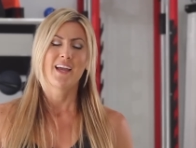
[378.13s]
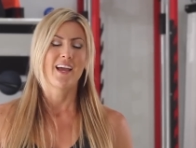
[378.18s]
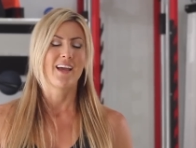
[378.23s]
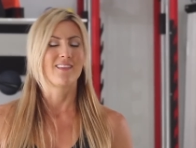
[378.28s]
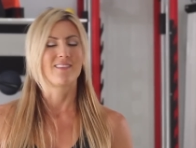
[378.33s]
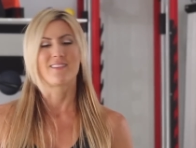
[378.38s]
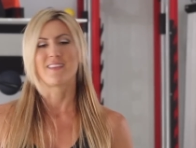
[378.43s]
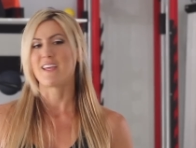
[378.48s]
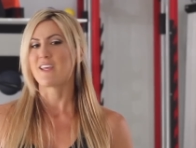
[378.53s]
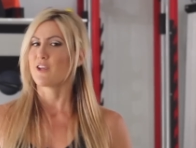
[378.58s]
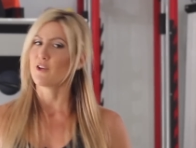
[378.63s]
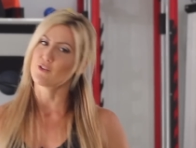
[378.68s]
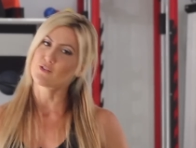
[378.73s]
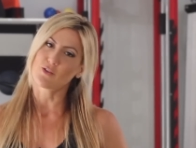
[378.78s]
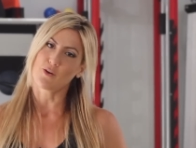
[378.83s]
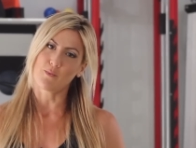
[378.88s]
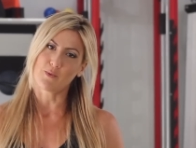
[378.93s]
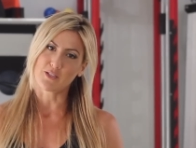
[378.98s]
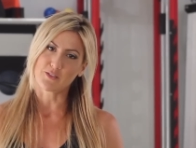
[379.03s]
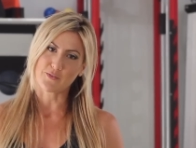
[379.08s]
and thank you
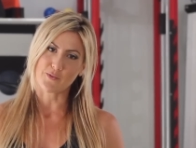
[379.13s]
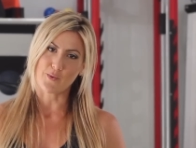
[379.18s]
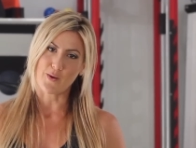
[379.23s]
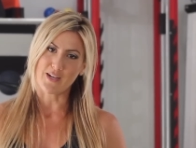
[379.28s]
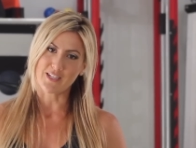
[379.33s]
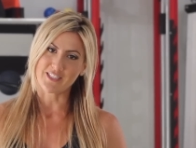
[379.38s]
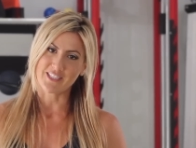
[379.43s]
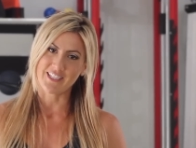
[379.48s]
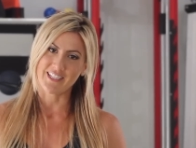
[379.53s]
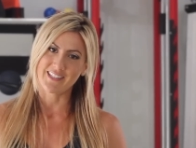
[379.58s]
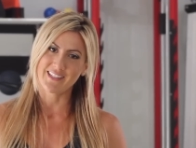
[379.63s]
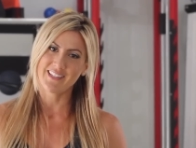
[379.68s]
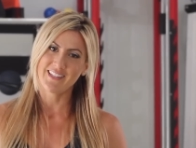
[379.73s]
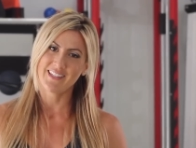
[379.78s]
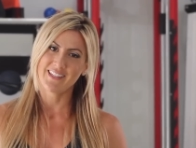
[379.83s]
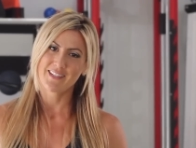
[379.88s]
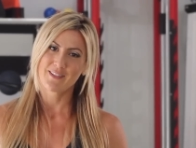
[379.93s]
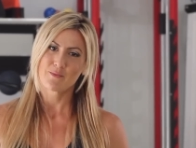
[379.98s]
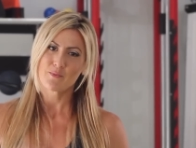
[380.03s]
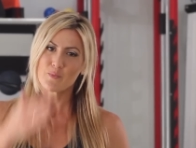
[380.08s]
so much for watching.
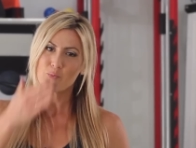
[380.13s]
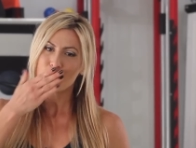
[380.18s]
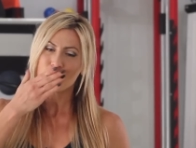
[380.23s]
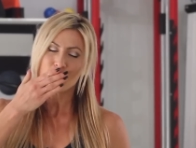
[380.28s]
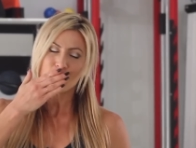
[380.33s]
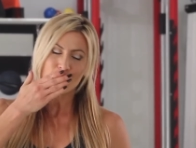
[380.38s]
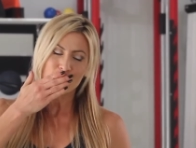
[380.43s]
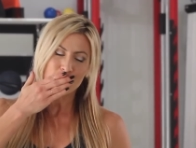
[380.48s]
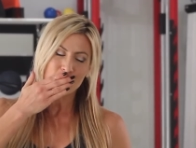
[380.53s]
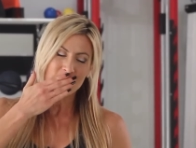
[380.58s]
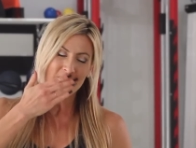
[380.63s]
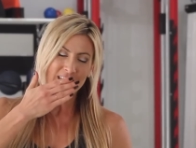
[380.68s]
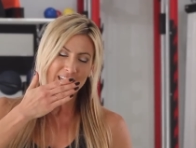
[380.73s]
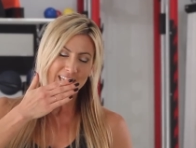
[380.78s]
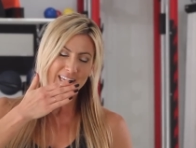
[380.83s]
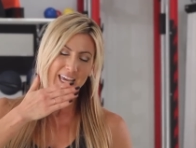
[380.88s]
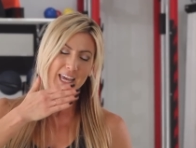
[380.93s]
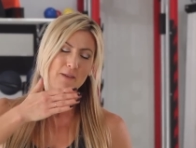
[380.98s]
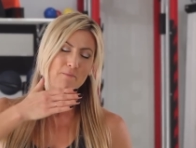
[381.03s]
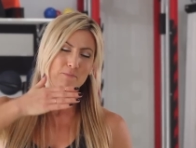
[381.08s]

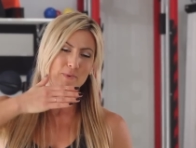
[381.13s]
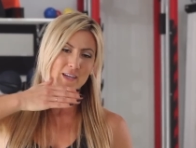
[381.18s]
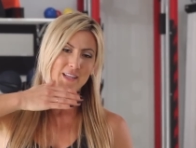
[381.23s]
Keep